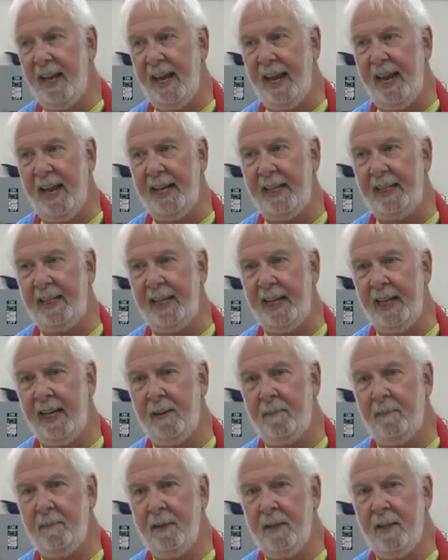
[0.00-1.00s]
And
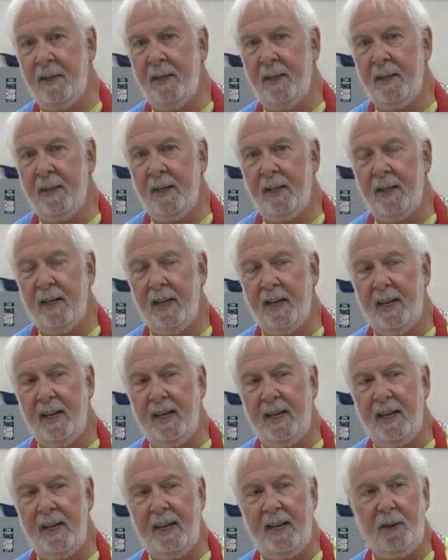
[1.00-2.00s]
uh, uh,